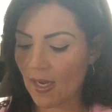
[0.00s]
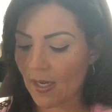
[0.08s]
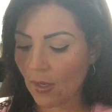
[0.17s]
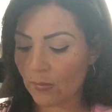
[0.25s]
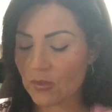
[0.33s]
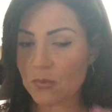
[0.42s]

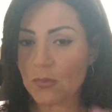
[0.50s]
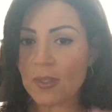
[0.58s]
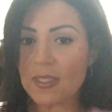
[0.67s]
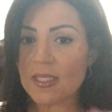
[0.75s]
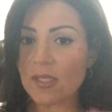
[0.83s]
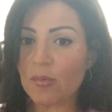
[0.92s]
and I was
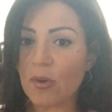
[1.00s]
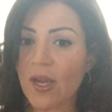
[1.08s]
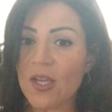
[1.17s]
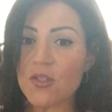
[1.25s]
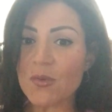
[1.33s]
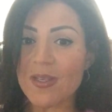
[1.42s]
really
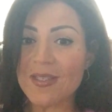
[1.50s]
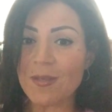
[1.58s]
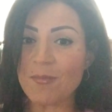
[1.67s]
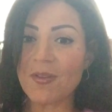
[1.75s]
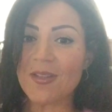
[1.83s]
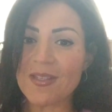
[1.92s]
surprised when I
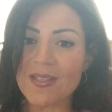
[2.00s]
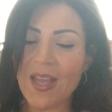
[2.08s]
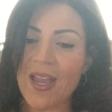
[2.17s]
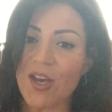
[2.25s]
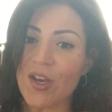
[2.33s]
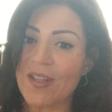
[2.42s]
stepped on the
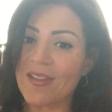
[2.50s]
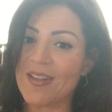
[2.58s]
scale and